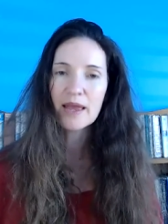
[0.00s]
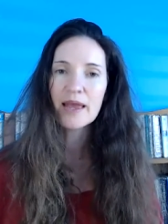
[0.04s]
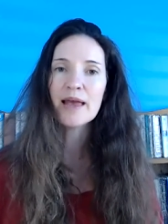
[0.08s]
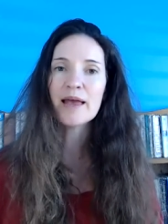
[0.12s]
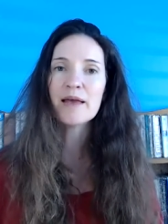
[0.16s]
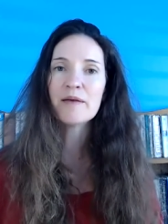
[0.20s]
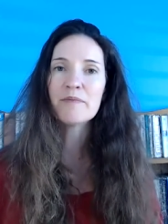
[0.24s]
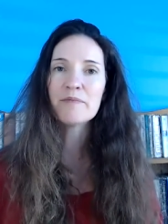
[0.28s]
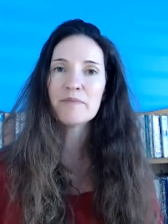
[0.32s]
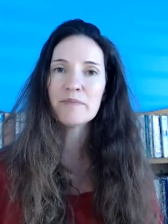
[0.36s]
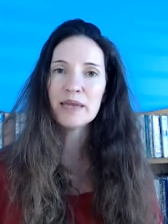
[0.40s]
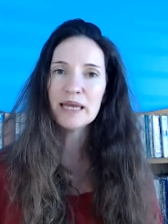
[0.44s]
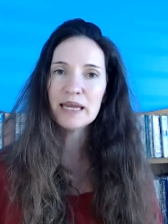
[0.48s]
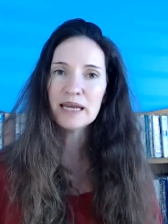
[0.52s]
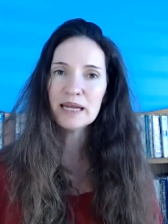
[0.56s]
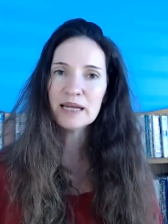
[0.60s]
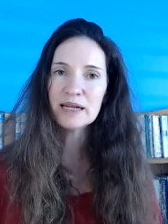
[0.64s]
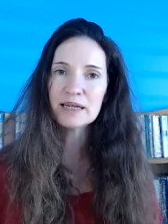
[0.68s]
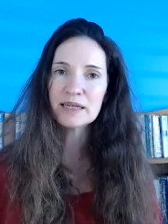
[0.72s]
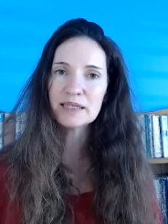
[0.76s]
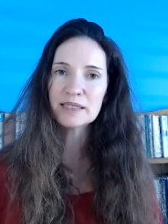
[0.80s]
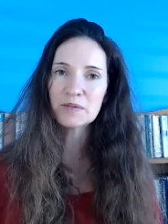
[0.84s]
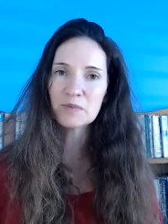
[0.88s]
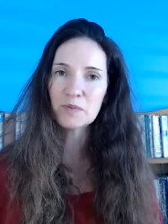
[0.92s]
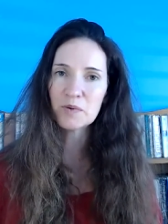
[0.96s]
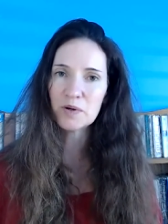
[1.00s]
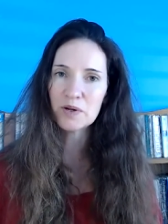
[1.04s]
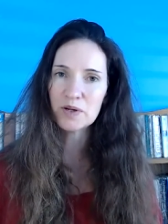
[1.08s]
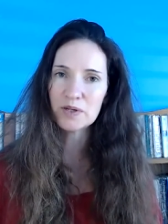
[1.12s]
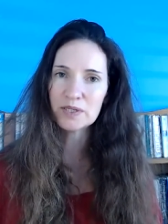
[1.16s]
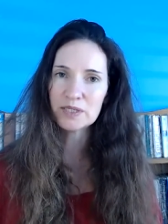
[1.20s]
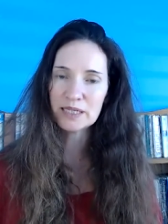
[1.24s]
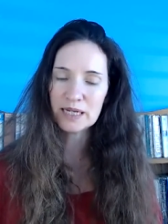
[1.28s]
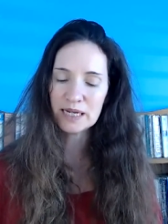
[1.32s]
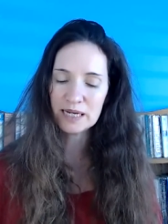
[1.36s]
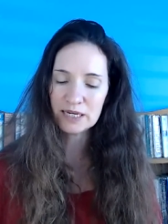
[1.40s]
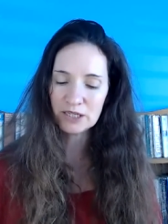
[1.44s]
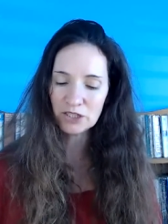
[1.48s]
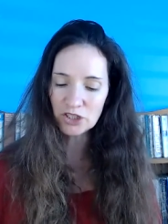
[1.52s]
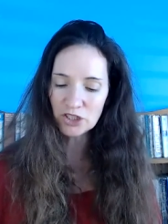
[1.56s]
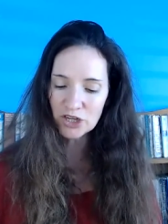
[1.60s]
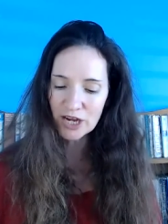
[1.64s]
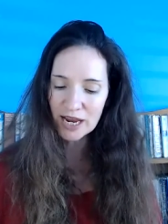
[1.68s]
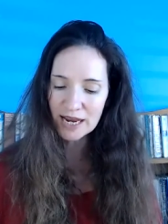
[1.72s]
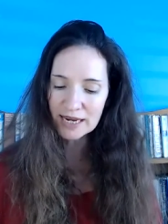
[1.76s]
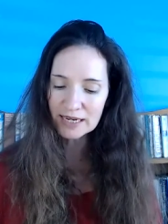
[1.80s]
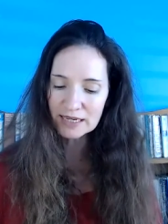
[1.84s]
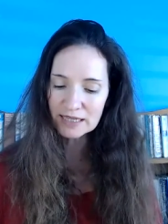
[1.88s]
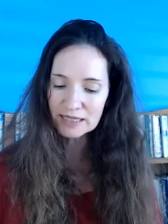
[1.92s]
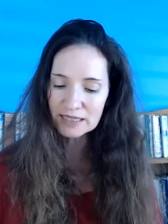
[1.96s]
a meaningless world in
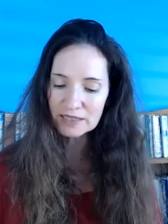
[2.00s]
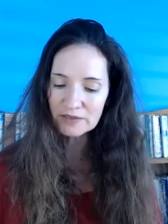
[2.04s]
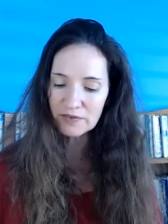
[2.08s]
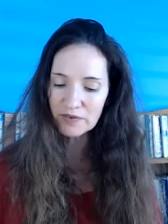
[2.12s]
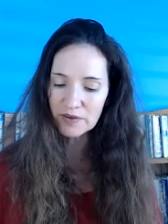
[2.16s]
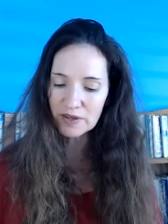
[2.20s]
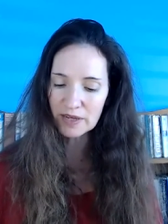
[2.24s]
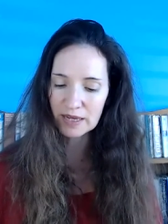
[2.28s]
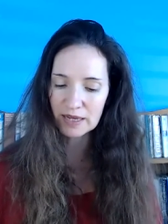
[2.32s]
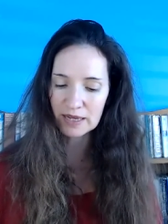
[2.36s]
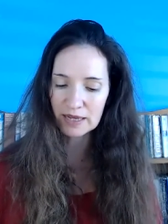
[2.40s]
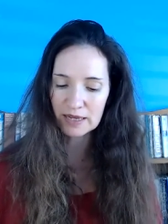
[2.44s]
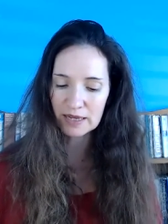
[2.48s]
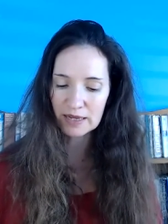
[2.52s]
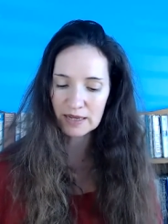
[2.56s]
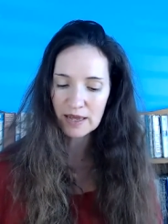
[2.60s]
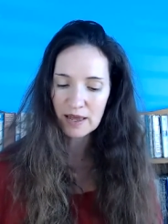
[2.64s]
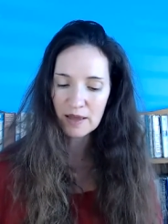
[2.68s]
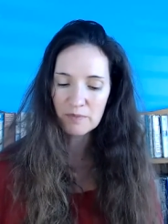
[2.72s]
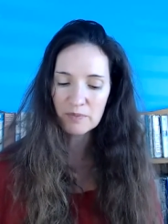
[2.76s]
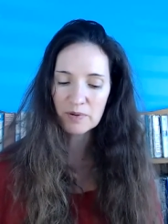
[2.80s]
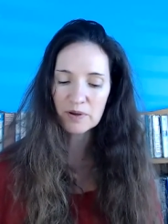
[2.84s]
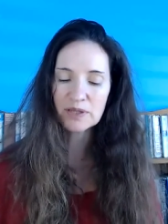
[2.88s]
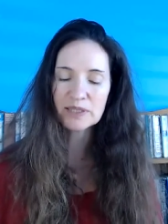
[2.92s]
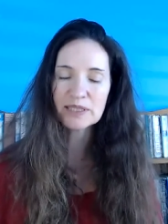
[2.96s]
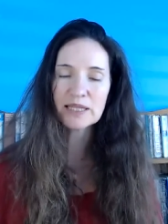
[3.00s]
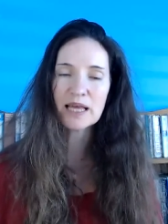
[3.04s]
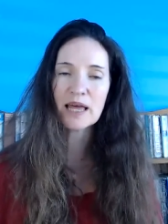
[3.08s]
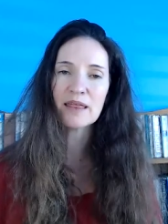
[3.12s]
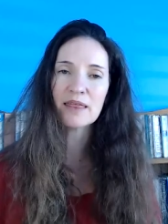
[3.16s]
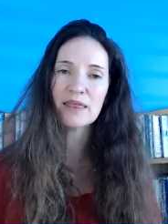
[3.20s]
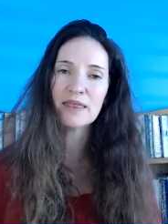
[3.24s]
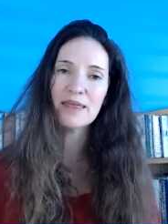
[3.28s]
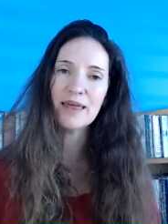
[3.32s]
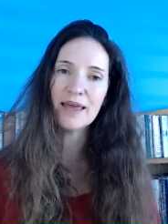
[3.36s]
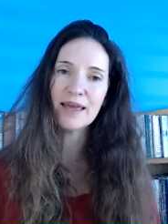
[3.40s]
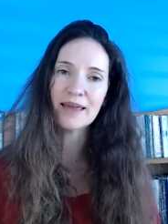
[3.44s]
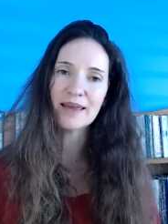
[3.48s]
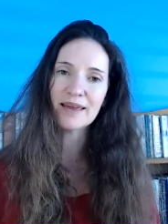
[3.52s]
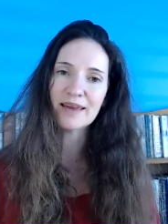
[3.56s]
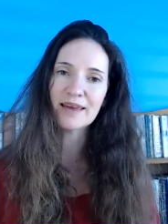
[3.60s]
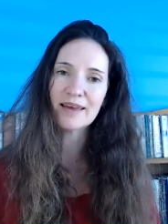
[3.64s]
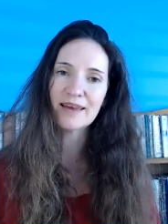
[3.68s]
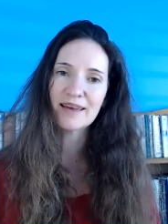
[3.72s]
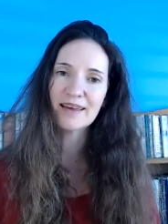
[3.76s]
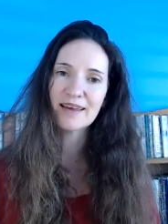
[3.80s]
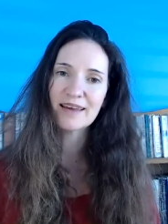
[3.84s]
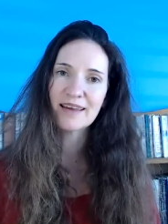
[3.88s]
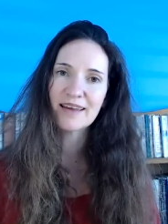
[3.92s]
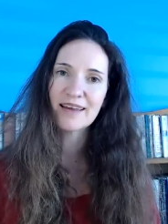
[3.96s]
gender sphere, because I think
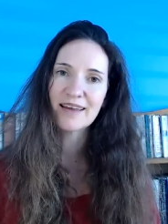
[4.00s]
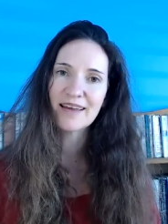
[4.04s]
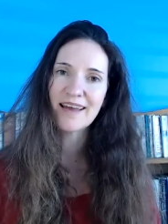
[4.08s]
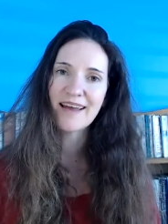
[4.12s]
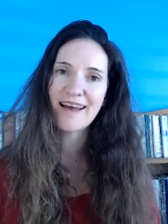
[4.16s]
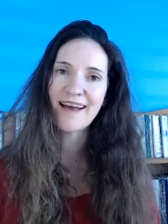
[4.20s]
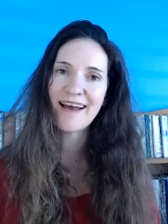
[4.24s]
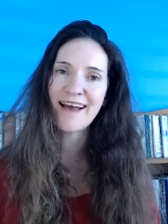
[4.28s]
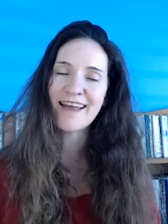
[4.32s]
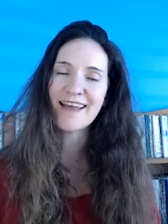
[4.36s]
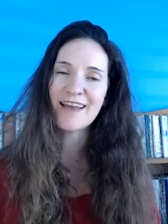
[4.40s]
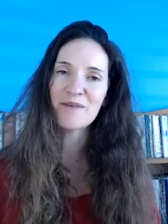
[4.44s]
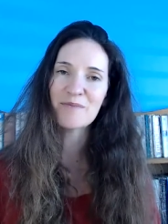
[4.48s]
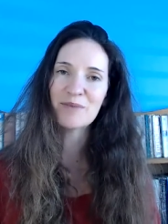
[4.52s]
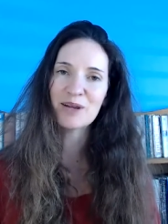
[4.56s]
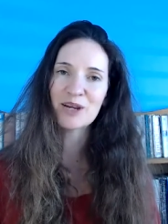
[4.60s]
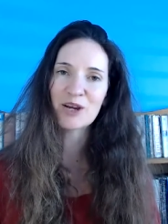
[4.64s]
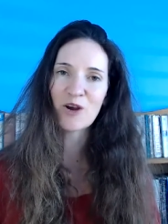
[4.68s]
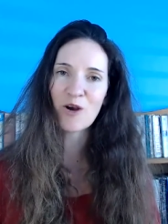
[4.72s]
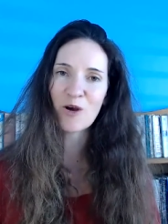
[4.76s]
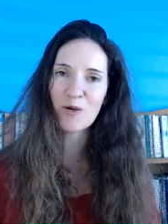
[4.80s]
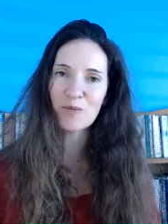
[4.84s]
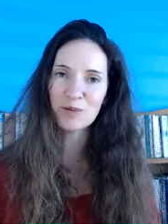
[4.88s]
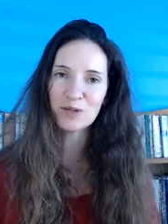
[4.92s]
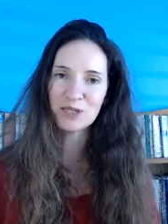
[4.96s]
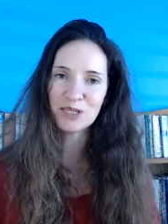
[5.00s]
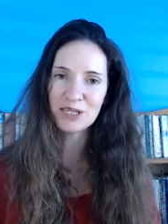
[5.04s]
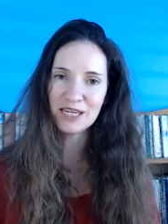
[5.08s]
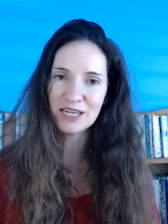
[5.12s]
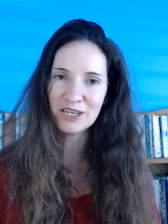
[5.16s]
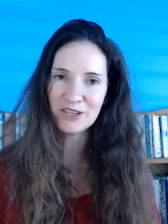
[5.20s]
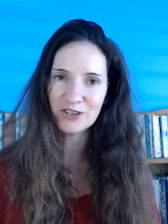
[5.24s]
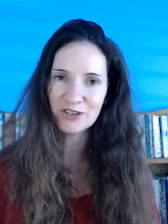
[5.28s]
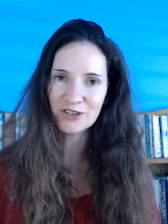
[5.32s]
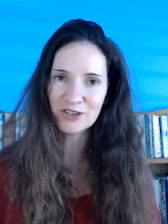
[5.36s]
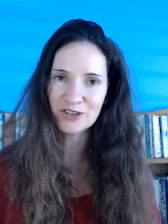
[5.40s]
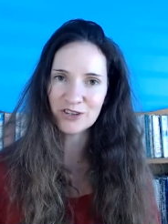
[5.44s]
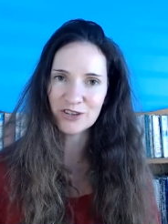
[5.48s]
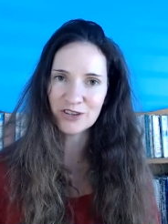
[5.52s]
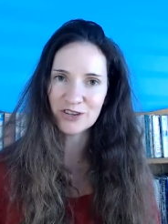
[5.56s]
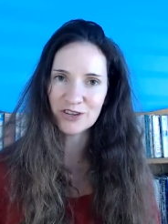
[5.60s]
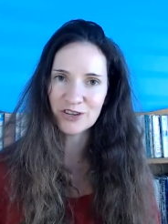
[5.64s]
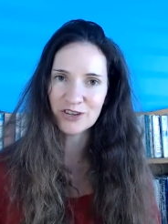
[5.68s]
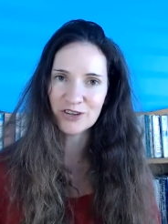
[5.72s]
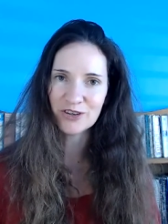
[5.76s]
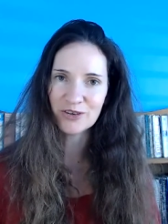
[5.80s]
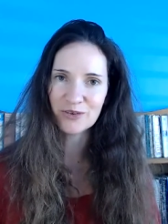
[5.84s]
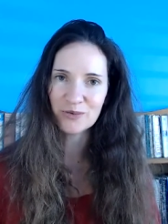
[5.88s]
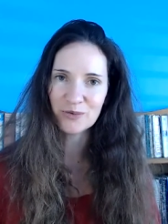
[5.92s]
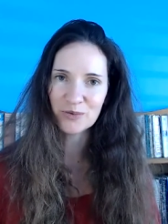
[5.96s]
I am in competition
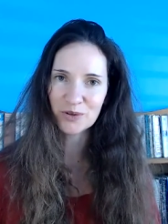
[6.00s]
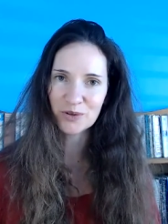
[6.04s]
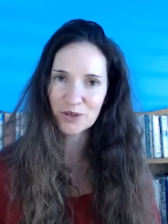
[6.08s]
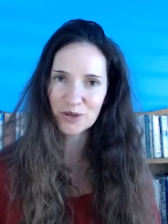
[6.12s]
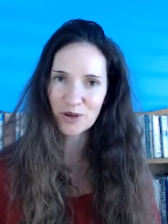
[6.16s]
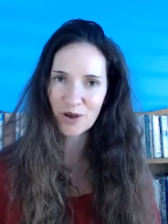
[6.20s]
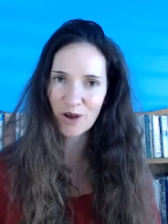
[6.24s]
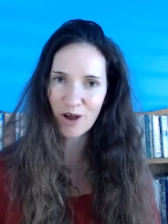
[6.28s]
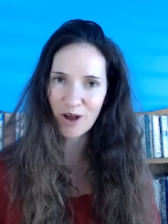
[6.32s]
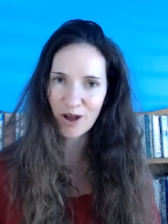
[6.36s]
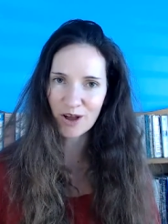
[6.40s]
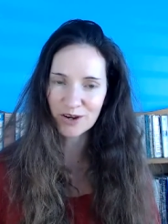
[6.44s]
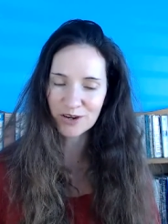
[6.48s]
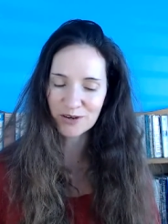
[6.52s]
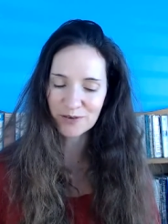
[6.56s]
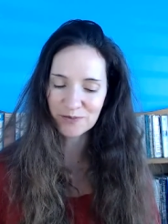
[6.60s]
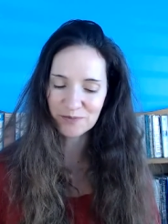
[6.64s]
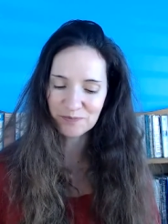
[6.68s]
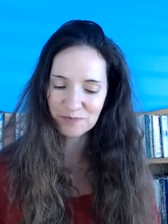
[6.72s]
with God.